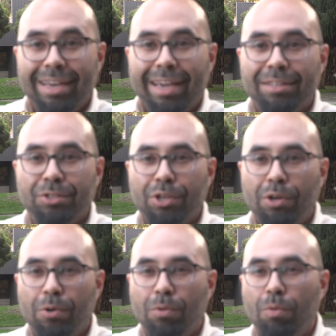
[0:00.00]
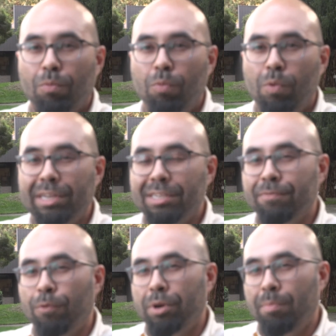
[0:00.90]
And so, what does
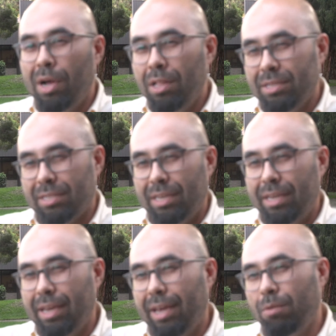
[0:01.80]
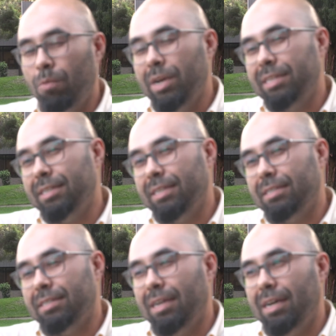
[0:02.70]
foreign policy and what does